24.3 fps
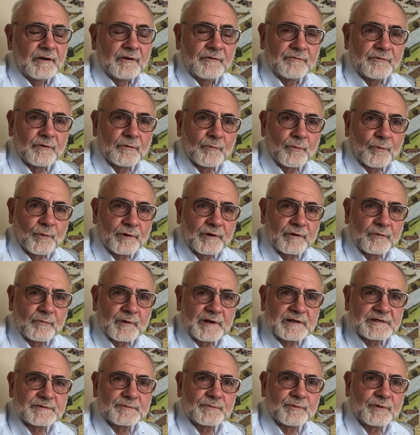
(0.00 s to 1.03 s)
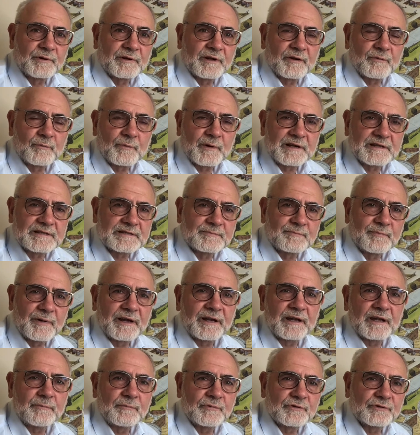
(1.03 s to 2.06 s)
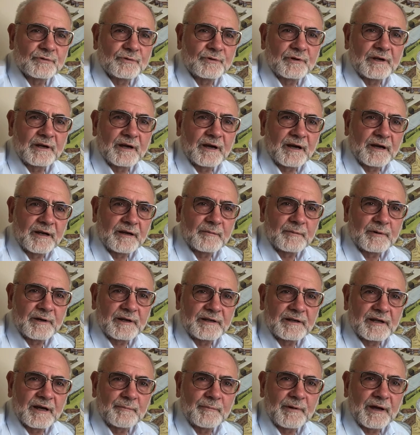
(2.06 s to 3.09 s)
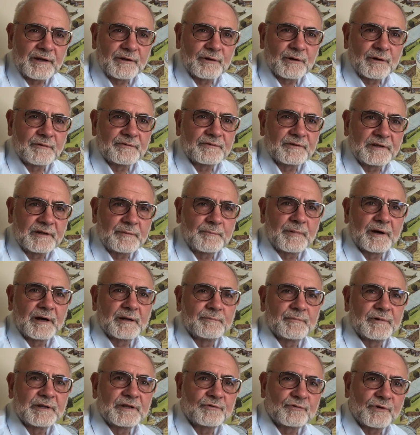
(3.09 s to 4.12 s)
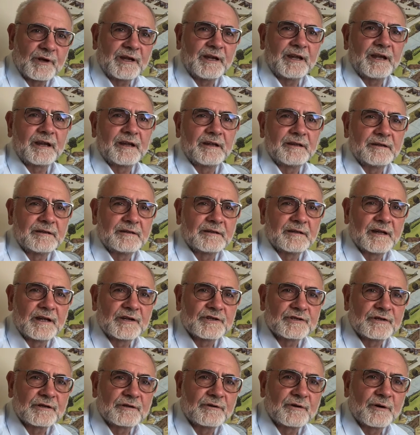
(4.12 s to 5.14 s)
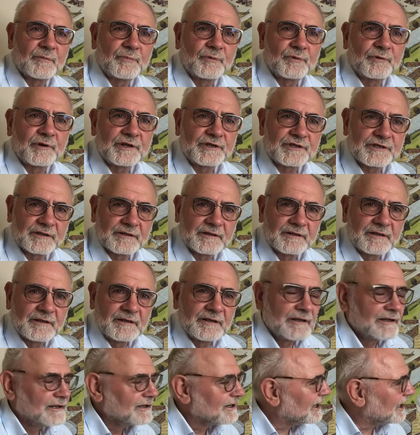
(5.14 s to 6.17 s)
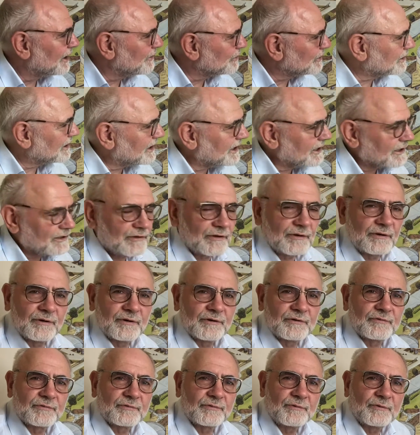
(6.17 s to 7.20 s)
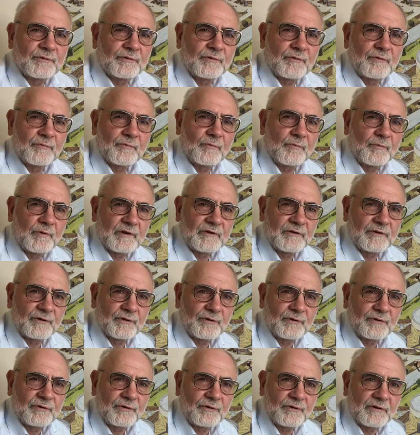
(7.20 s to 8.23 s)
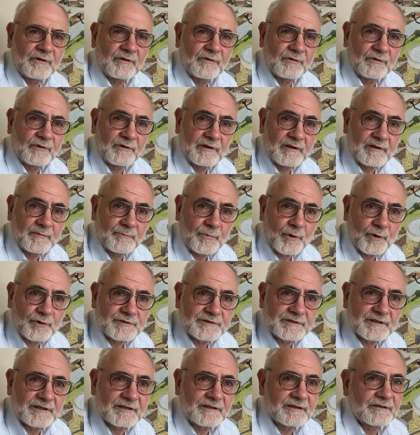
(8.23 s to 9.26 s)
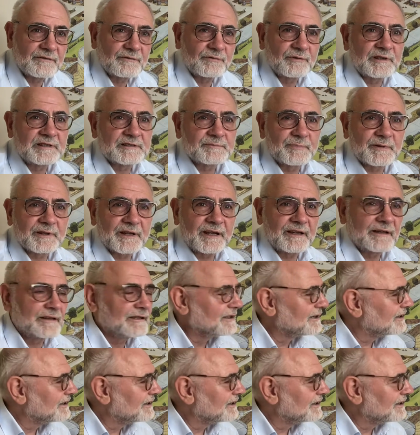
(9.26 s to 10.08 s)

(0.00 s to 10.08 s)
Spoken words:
for Water, Wastewater and Waste. My name is Rüdiger Heidebrecht. I'm head of the Department Training and International Cooperation. I would like to go through with you to this poster to explain